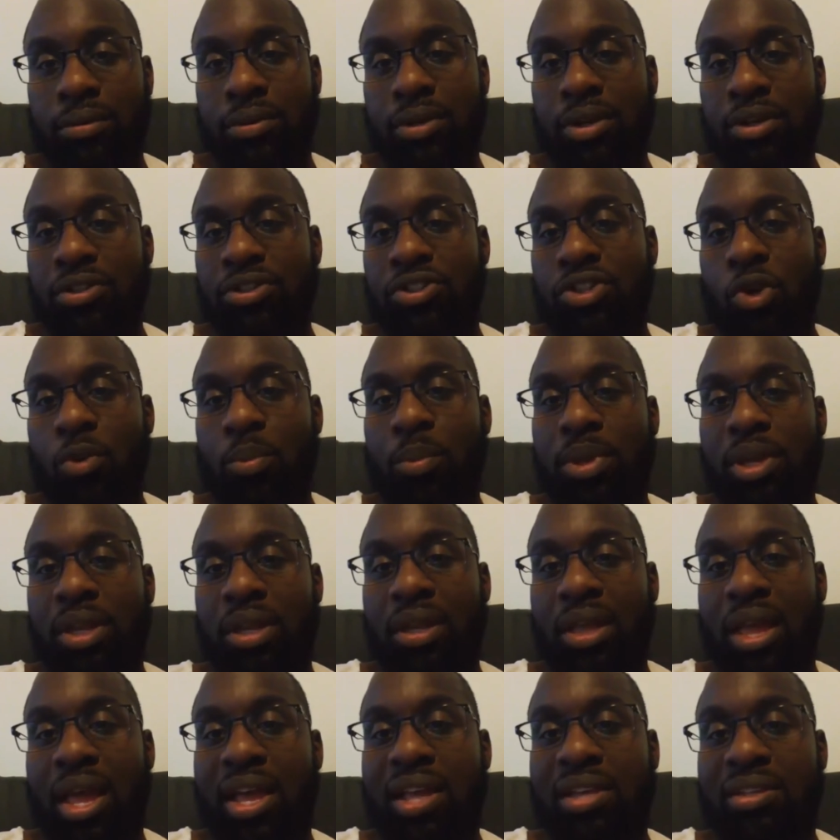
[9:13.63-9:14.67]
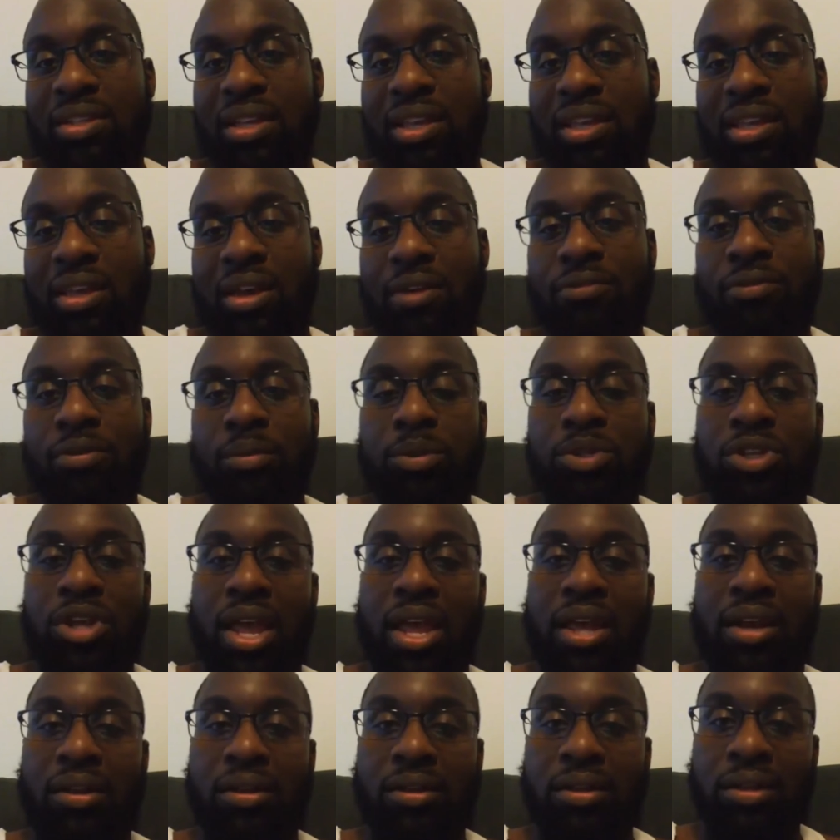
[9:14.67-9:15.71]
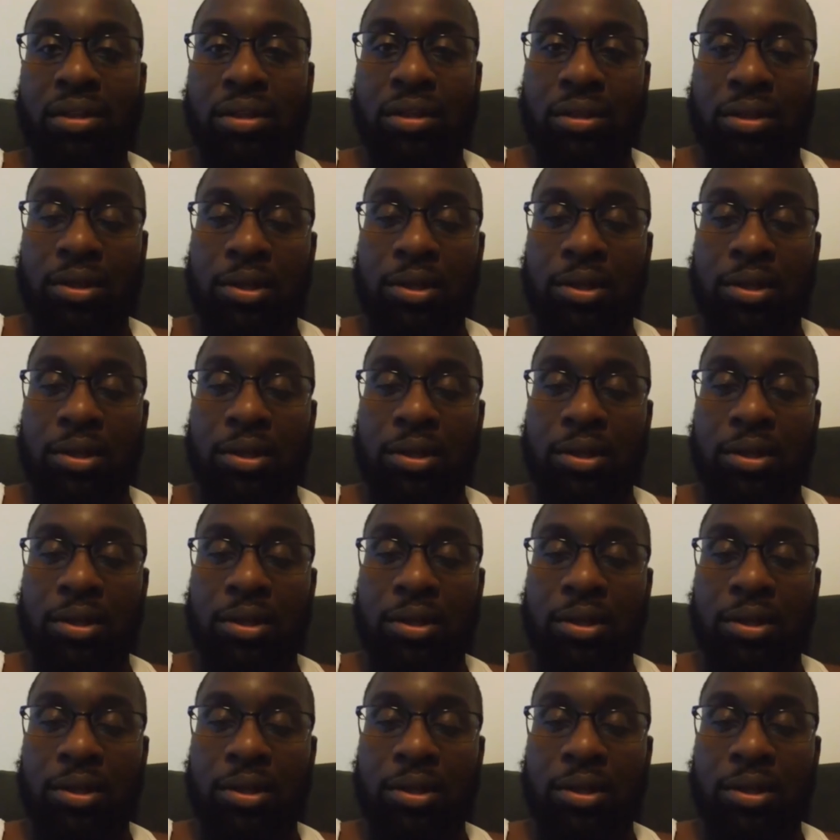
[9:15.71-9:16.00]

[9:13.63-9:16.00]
There's so many guys that come from China